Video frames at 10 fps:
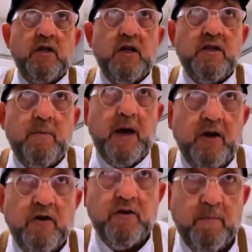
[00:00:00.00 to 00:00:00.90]
It doesn't
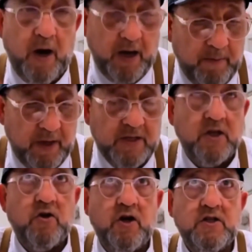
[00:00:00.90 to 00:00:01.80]
matter if the bottom gets
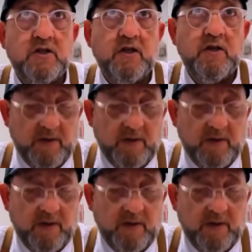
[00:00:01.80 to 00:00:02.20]
a crust.